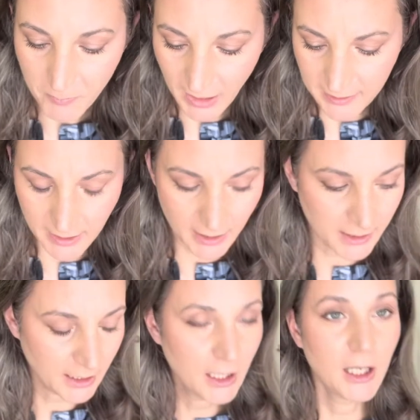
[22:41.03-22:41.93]
And then
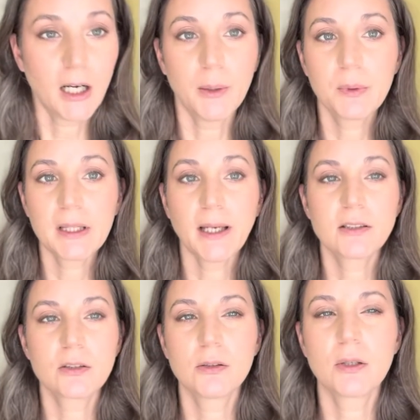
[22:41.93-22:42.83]
I would like
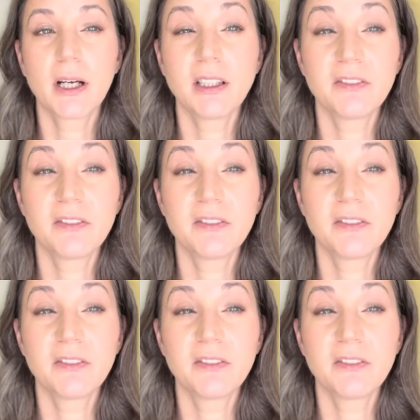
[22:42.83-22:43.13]
to kind of